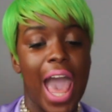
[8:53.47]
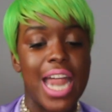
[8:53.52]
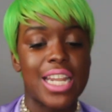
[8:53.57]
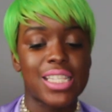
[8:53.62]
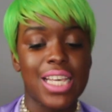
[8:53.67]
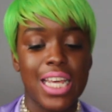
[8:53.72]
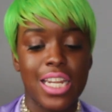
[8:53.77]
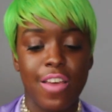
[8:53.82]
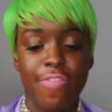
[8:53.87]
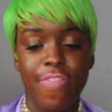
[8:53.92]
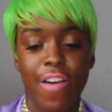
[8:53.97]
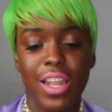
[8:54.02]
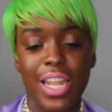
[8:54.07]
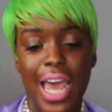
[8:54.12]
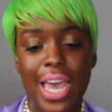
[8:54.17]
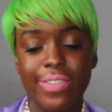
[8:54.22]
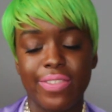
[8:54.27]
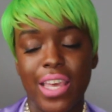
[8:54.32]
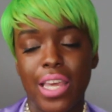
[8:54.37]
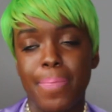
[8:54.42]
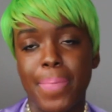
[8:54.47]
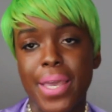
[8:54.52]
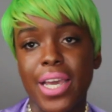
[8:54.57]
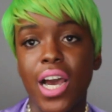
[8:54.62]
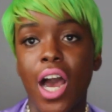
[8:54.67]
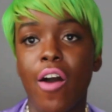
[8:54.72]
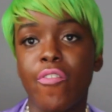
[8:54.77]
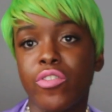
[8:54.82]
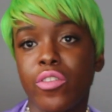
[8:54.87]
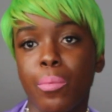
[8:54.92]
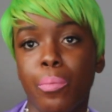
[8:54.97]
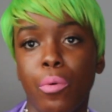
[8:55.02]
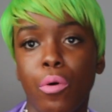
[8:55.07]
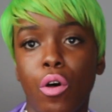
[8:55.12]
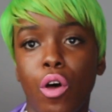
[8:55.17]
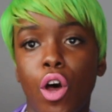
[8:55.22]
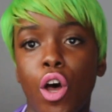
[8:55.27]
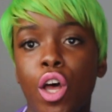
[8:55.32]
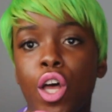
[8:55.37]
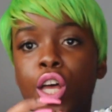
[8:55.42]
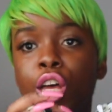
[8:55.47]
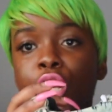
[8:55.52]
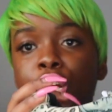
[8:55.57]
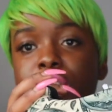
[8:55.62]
I just kind of felt like they'd be comfortable